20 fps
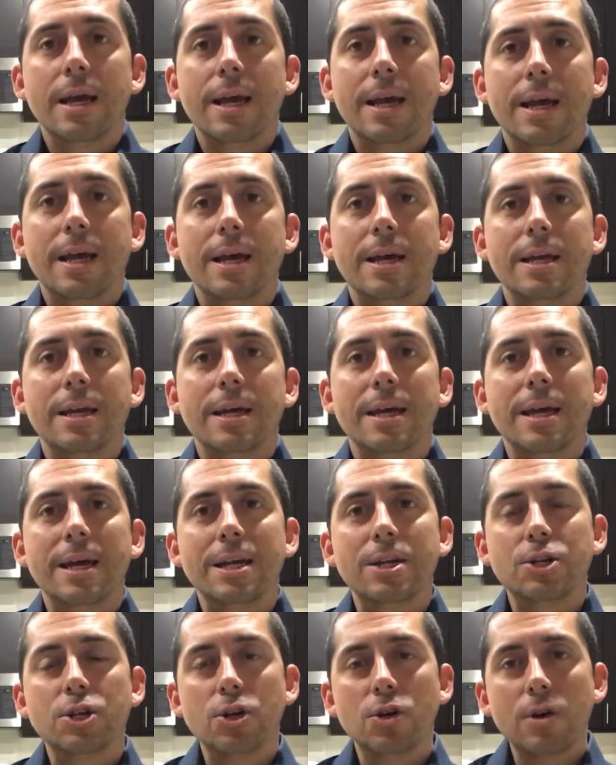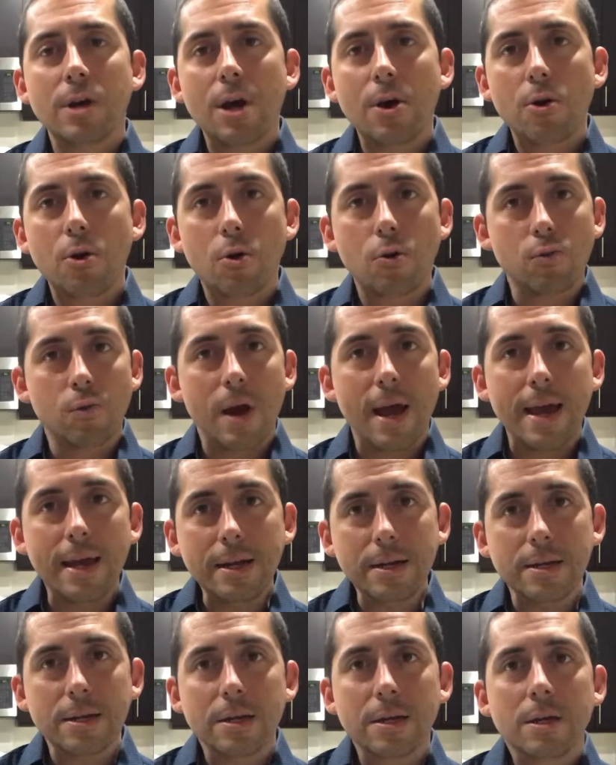and it turned out all
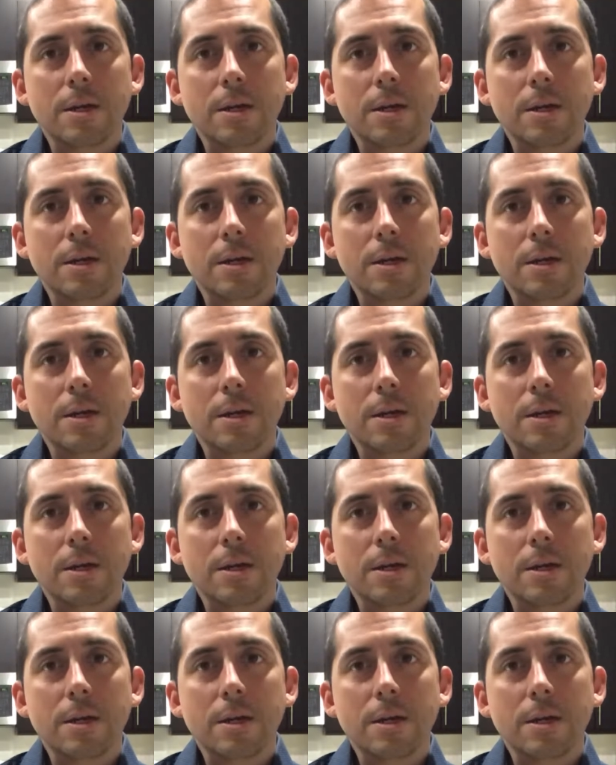right,